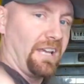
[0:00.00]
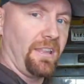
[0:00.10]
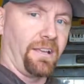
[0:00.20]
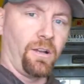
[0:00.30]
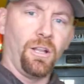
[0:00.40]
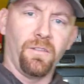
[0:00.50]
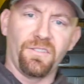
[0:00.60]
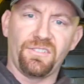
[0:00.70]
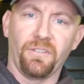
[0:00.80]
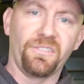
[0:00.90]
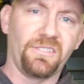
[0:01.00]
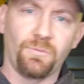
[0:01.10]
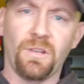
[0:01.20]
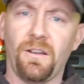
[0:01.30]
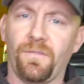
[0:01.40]
like all of the services
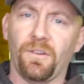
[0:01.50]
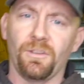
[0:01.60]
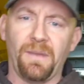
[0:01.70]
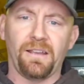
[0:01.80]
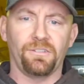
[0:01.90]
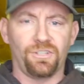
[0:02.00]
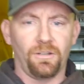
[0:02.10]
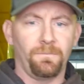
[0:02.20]
we offer on the back of the shirt.